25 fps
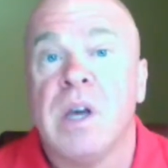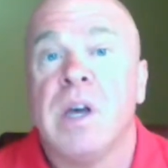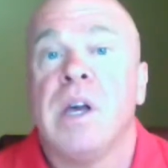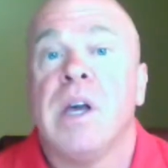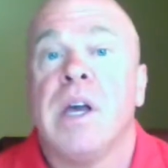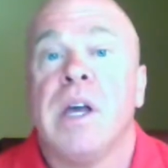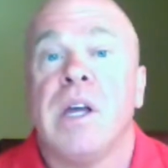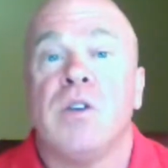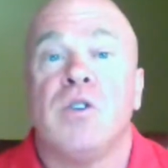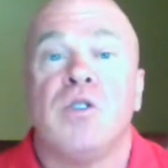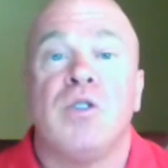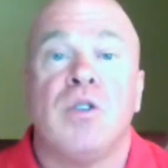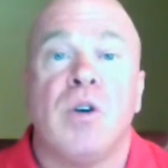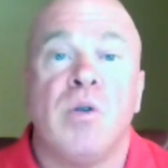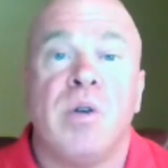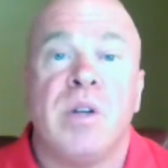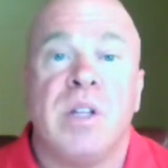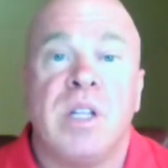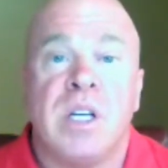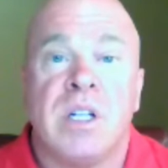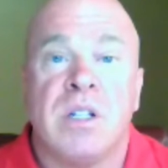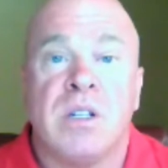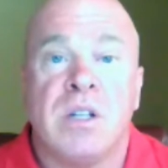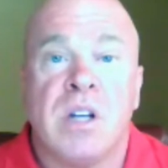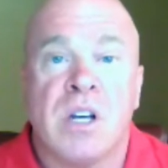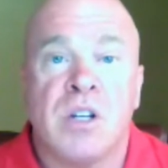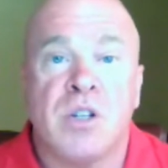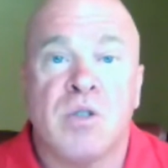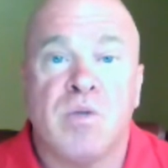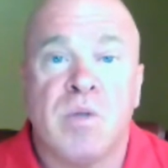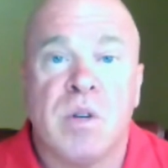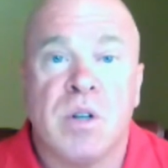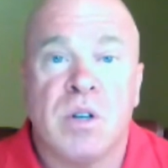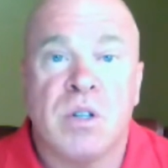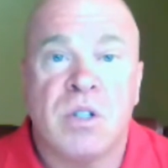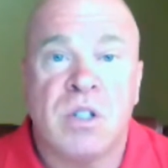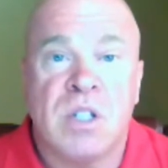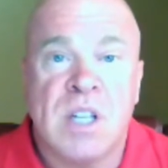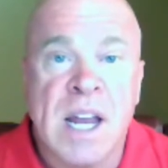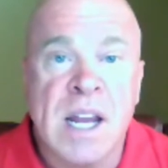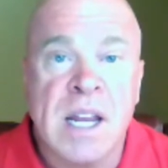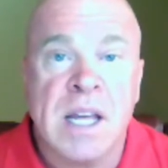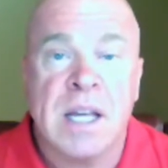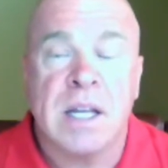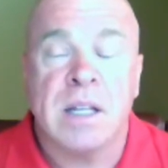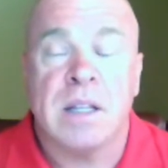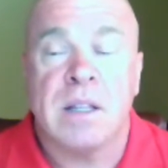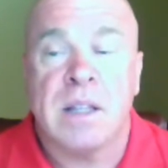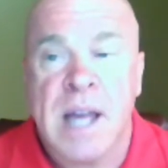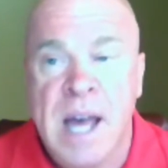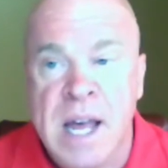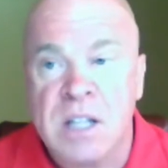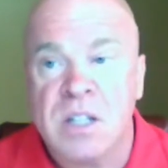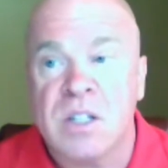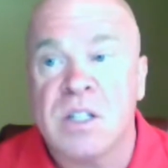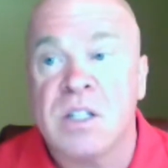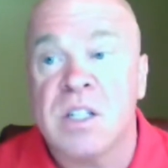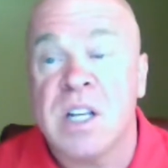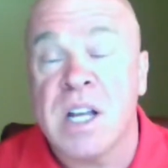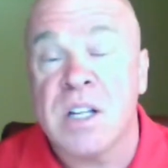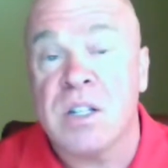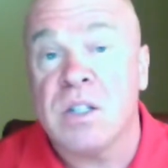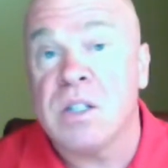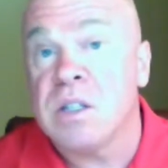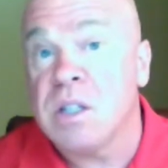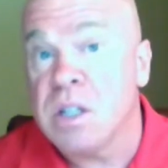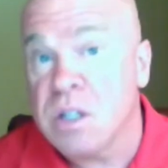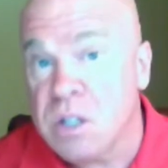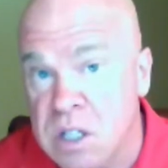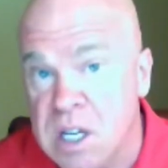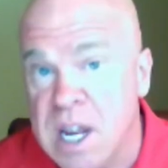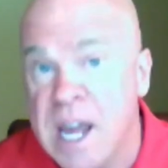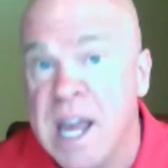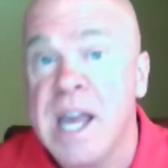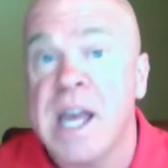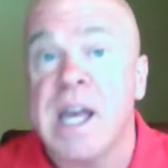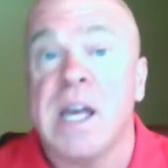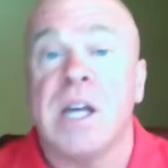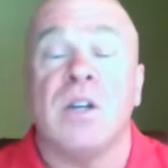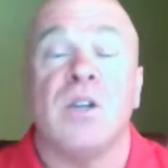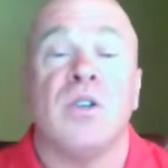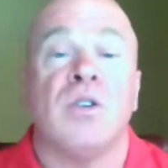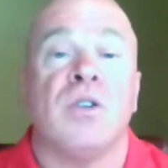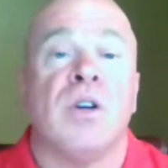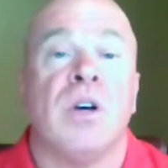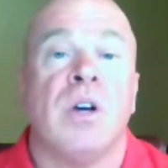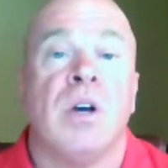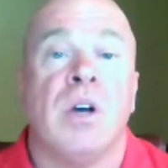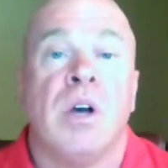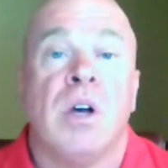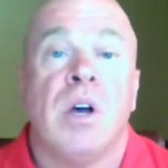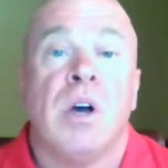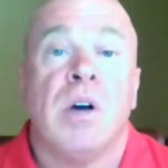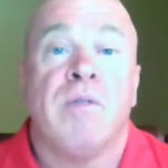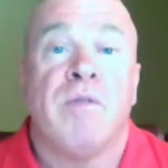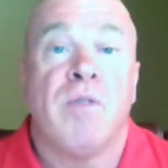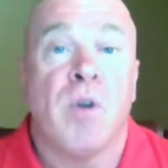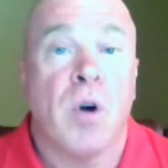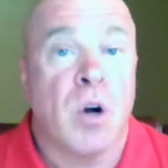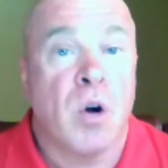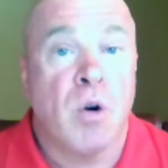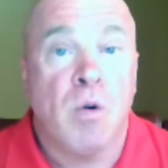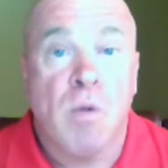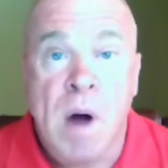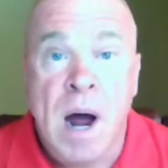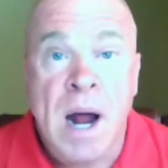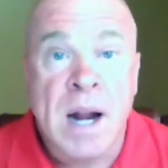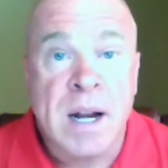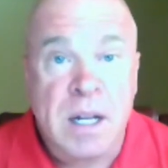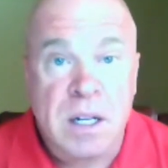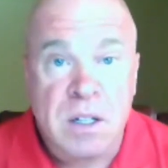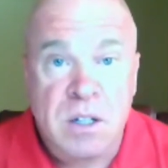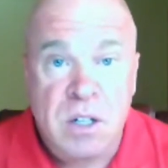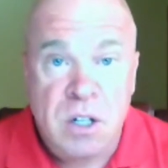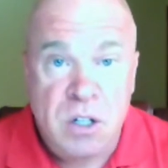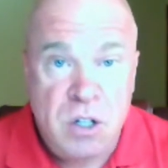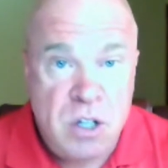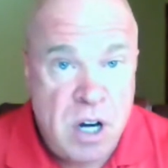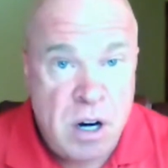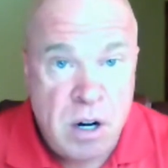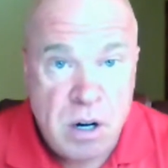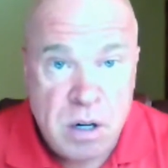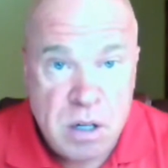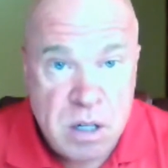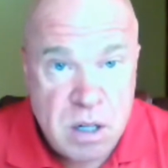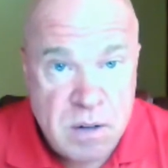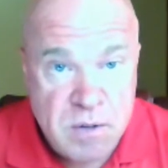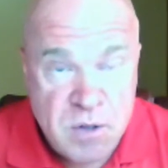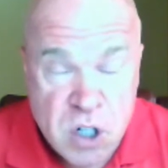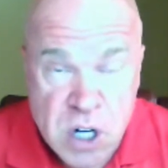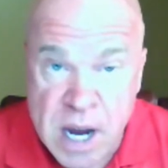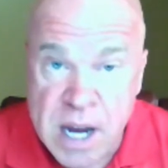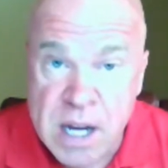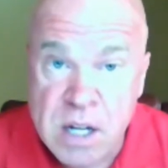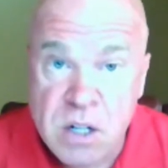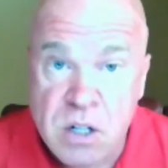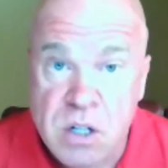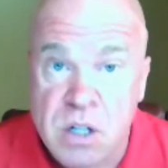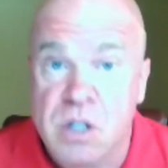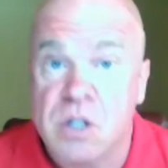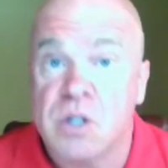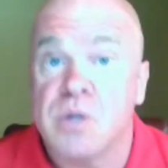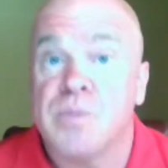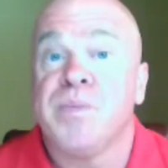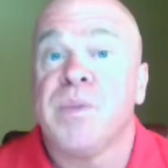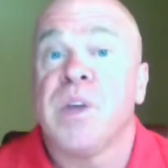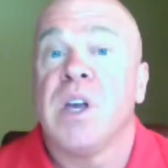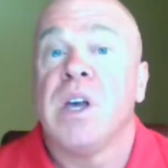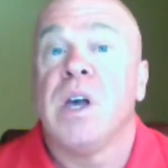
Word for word: And so in the industrial setting, that sets the stage for chronic degenerative changes.